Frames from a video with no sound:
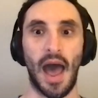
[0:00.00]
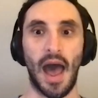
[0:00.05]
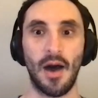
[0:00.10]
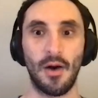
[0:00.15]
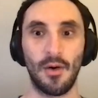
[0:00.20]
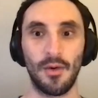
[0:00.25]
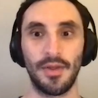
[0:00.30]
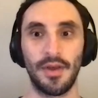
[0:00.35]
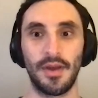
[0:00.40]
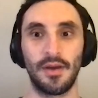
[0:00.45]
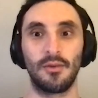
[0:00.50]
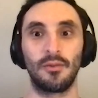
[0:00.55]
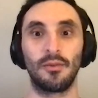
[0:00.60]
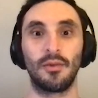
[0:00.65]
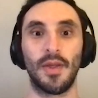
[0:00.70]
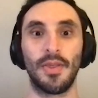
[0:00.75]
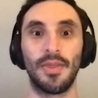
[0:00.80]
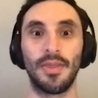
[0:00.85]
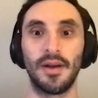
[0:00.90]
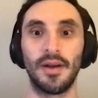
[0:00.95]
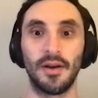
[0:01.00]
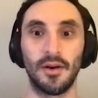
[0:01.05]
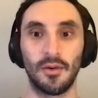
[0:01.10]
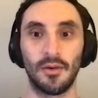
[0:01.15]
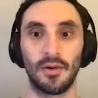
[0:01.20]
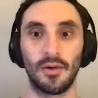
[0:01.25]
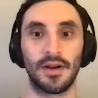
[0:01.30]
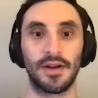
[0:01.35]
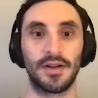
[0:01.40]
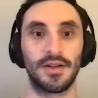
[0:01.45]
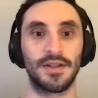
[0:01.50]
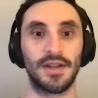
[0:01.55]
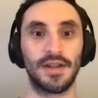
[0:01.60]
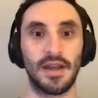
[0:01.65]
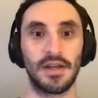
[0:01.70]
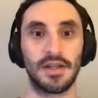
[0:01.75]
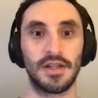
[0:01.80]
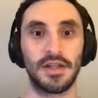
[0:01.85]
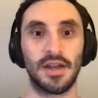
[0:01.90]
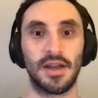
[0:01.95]
how they run their
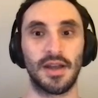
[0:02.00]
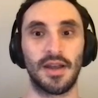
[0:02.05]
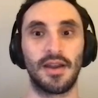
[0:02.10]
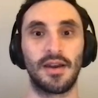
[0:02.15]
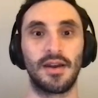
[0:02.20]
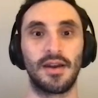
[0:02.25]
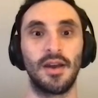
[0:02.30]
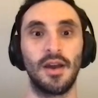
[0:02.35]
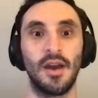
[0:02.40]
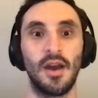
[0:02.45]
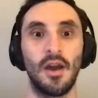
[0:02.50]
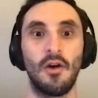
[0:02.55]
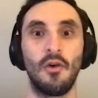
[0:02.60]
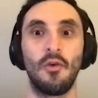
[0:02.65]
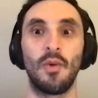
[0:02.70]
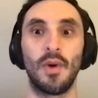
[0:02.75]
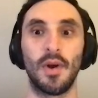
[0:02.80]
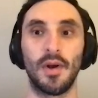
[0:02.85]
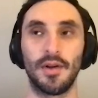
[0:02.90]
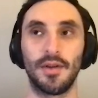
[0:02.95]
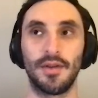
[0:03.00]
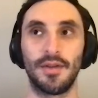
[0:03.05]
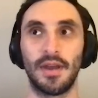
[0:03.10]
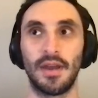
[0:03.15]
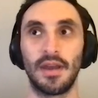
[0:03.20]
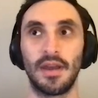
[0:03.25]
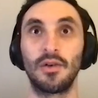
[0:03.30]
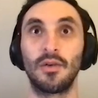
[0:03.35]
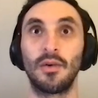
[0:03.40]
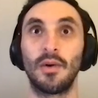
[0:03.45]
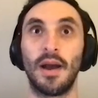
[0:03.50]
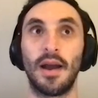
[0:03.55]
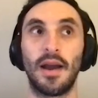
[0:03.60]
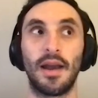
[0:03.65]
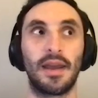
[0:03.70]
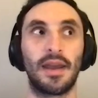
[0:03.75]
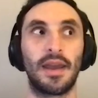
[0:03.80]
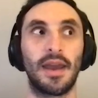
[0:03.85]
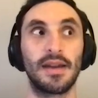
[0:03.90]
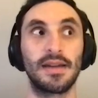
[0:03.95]
organization, where they
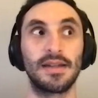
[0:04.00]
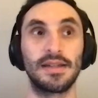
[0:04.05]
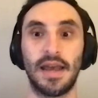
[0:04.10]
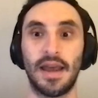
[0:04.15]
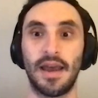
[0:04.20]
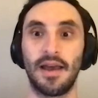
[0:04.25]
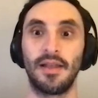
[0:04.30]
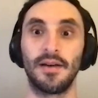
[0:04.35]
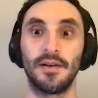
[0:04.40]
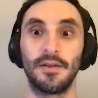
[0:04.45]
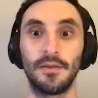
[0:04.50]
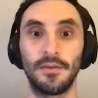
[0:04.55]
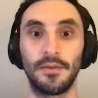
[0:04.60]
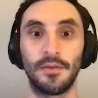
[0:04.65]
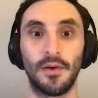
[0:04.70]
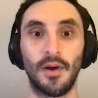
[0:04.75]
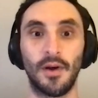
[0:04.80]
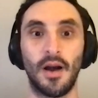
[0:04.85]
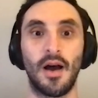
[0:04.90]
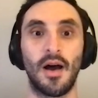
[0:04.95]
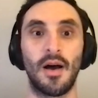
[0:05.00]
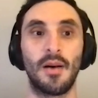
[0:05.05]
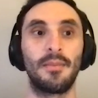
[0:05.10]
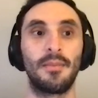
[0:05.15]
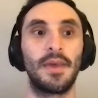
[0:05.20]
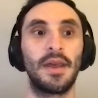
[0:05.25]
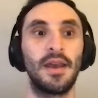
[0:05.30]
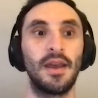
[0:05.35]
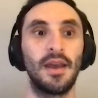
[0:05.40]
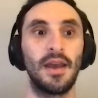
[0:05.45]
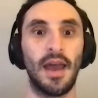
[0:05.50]
get talent from,